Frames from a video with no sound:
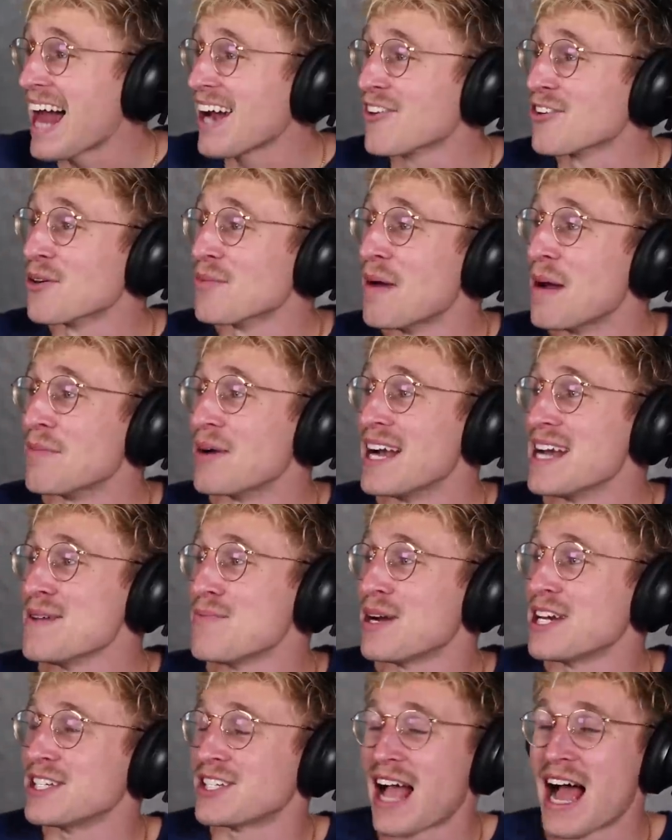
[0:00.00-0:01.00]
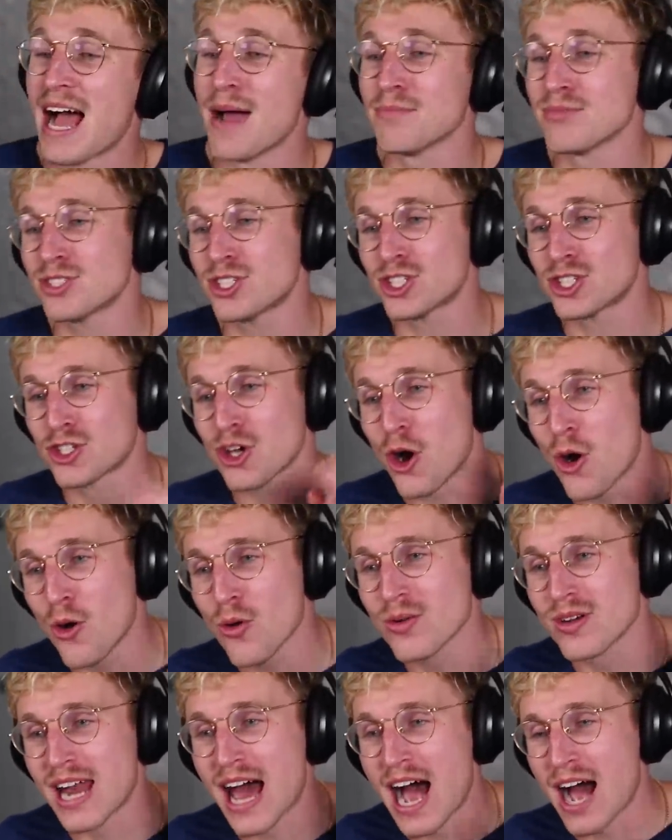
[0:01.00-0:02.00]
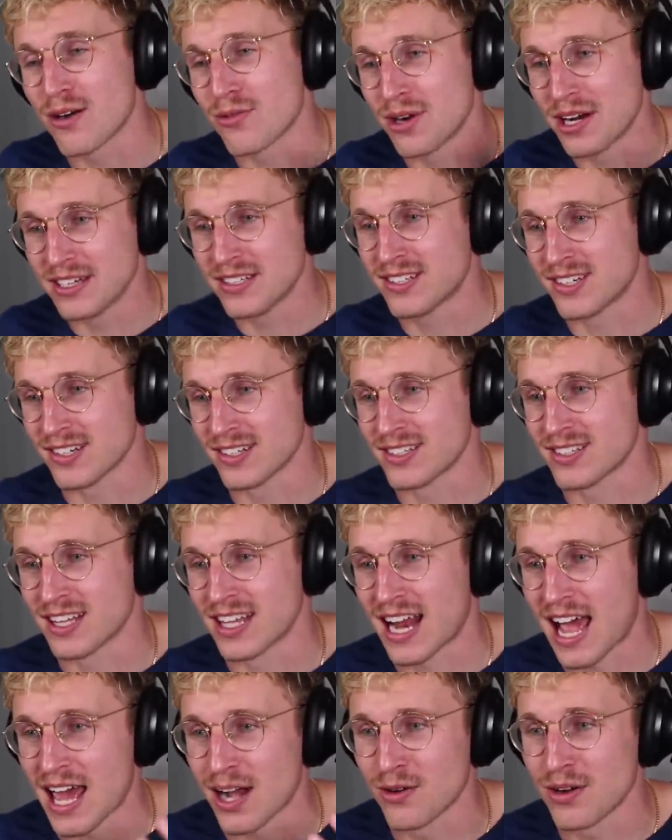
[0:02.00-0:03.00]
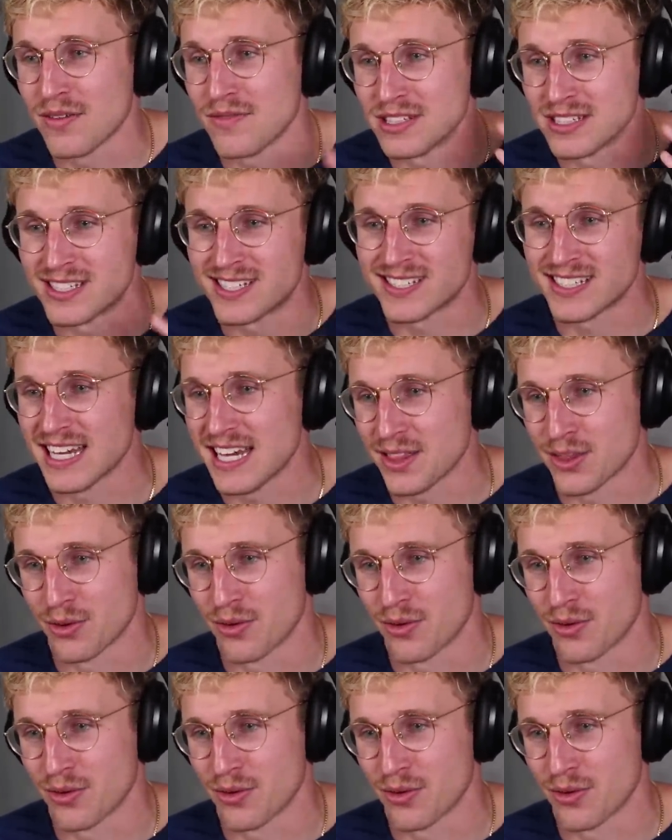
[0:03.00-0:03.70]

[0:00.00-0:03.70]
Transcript: don't remember anybody's. I'm so not racist that I don't even see the